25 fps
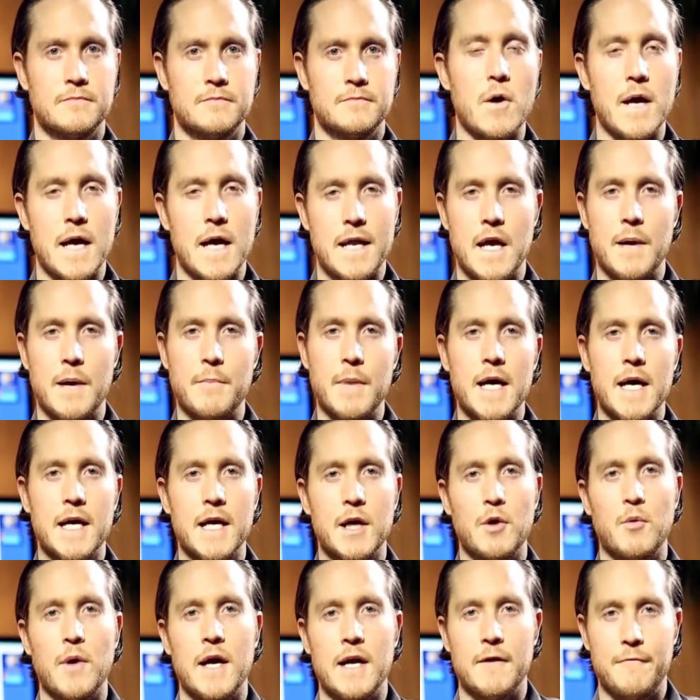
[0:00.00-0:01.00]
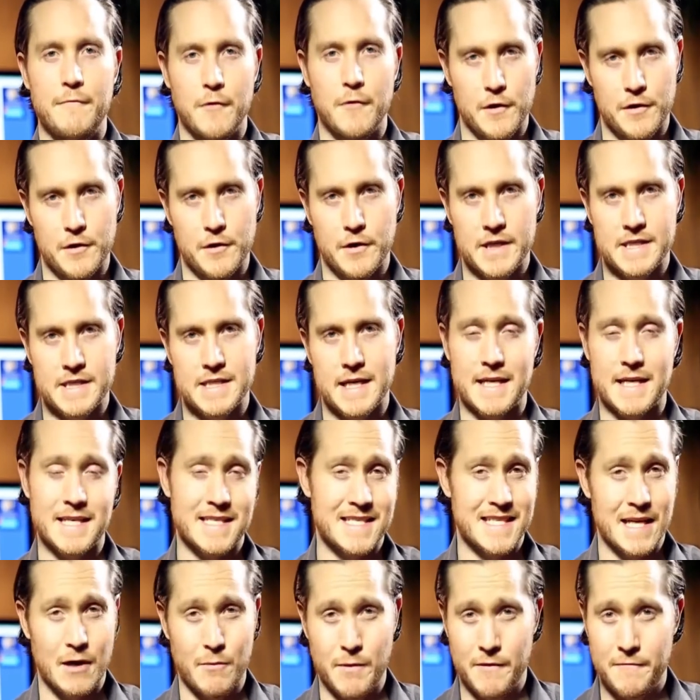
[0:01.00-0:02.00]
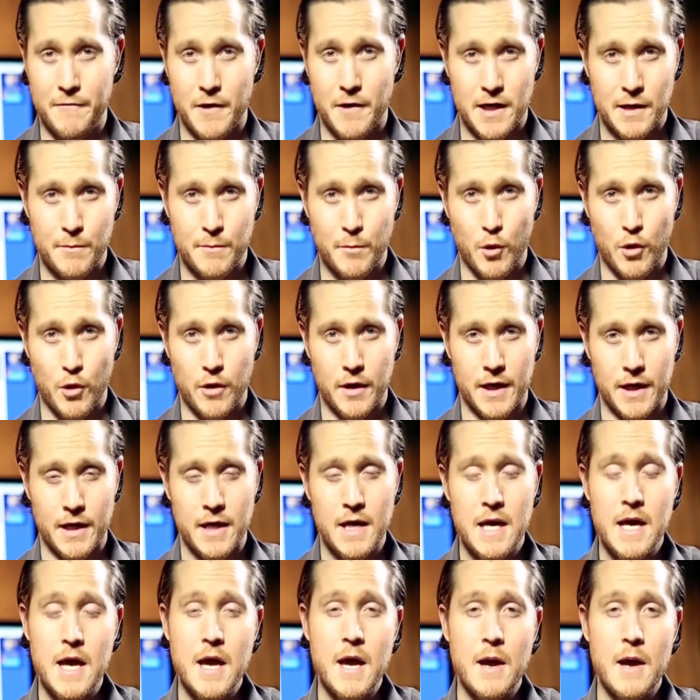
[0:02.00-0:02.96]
Okay, now I'm not going to wait a full 30 seconds because that would be fucking boring.